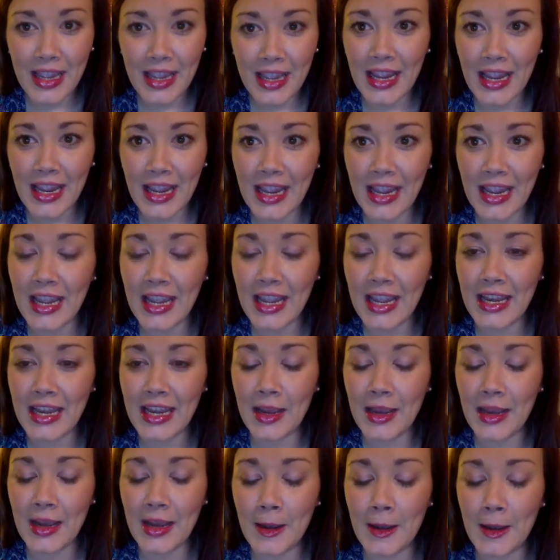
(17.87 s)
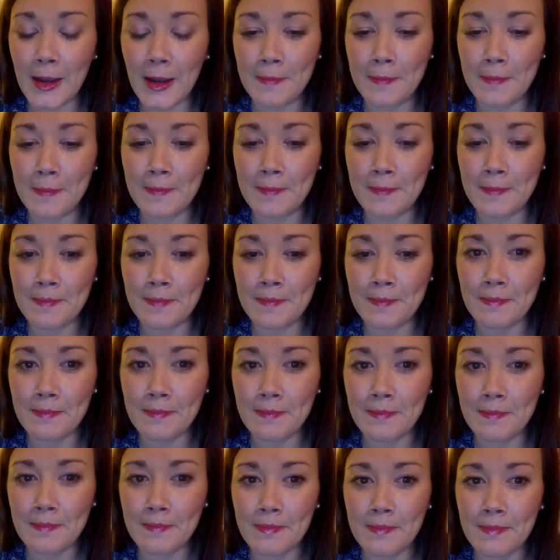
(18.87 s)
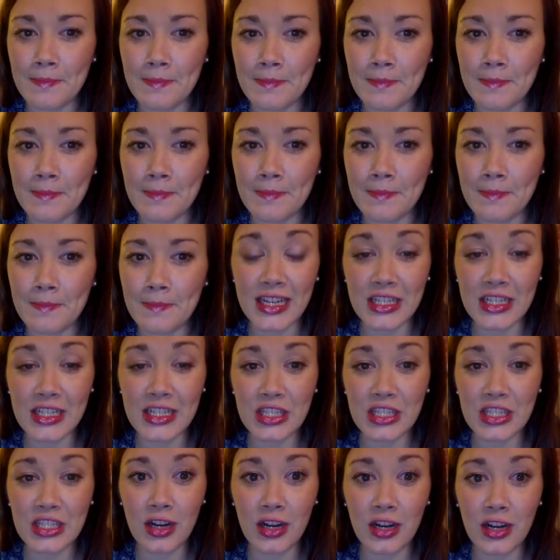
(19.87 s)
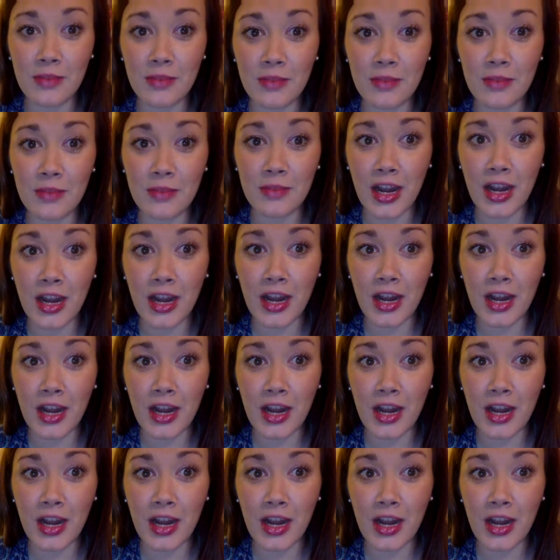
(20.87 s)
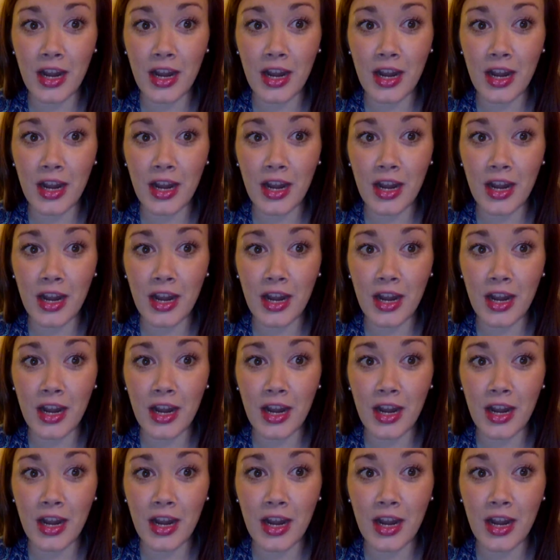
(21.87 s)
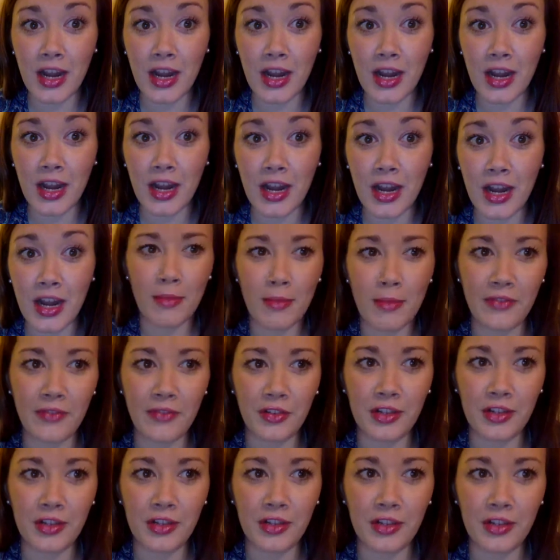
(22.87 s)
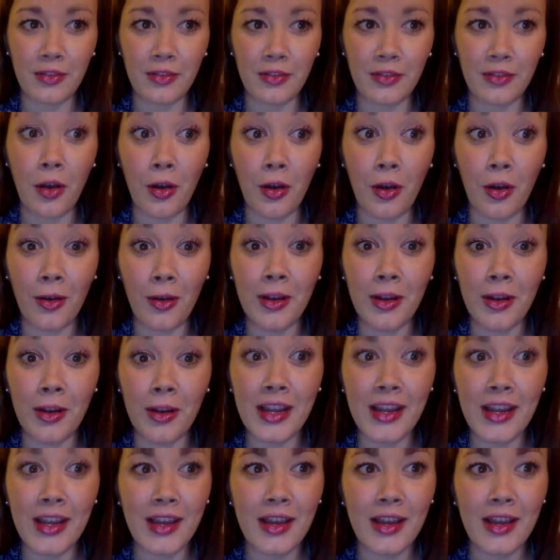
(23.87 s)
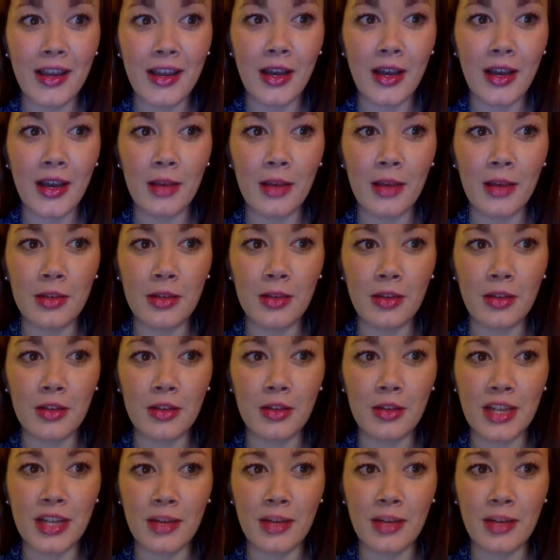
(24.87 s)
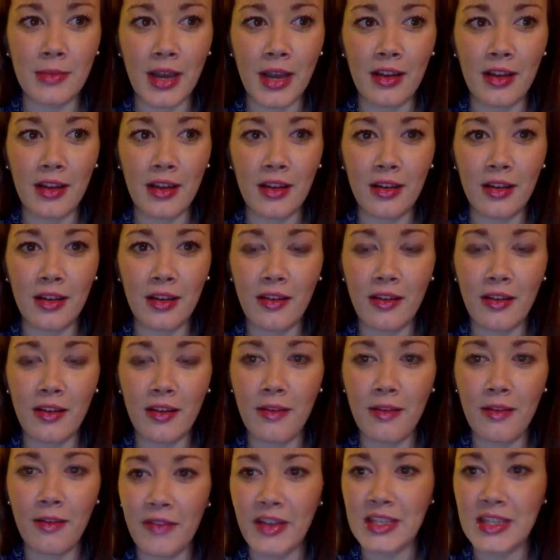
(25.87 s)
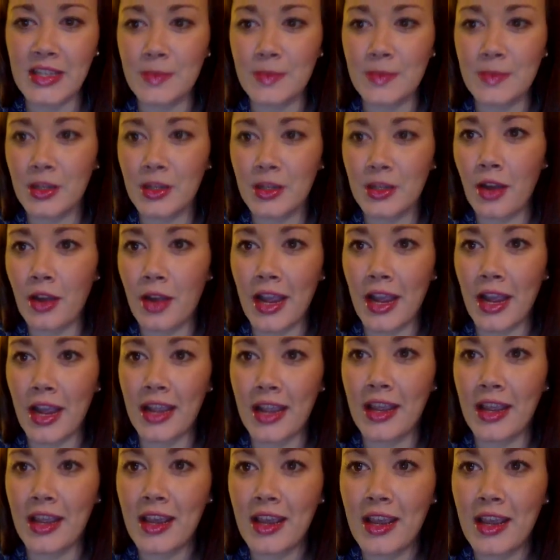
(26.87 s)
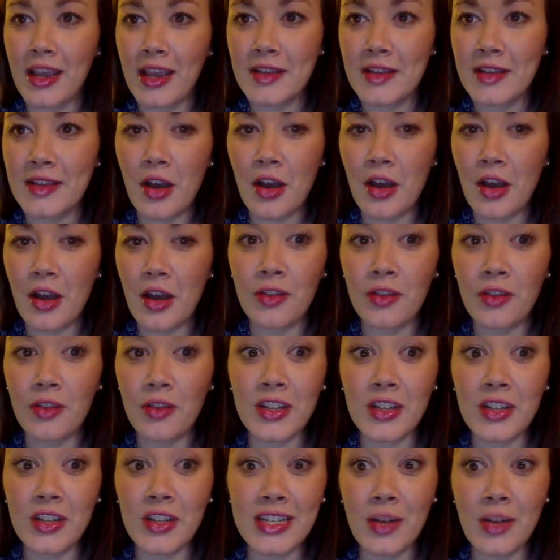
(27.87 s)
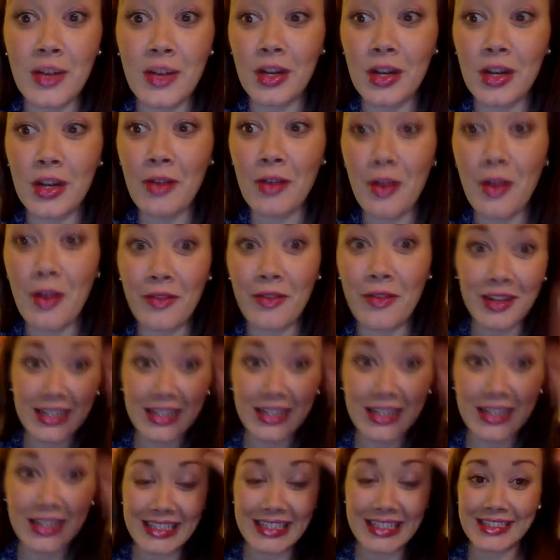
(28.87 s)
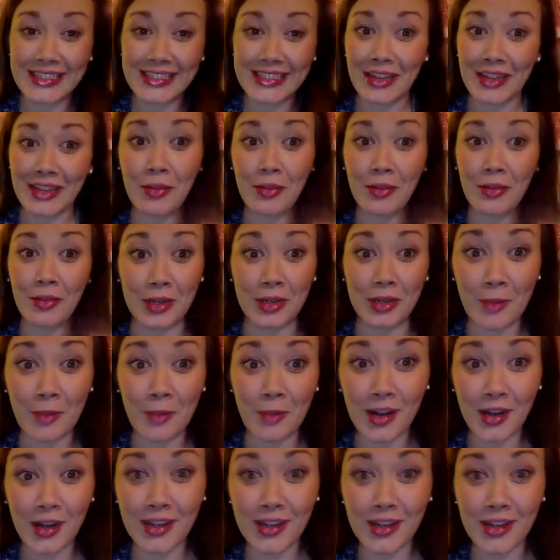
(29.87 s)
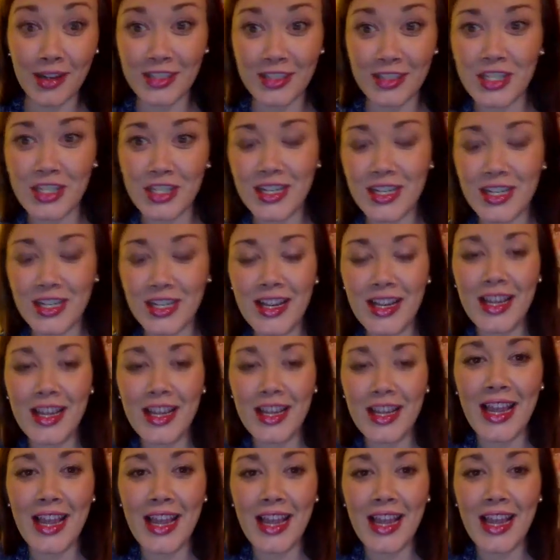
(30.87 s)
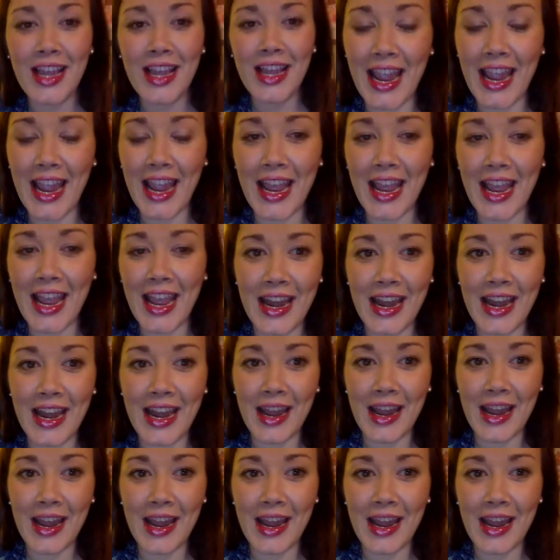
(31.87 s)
And I'll just kind of get it started, and I'll try to make it not painfully long. Let me close out of my Facebook. Okay, so the first thing I want to go over is we're in March. And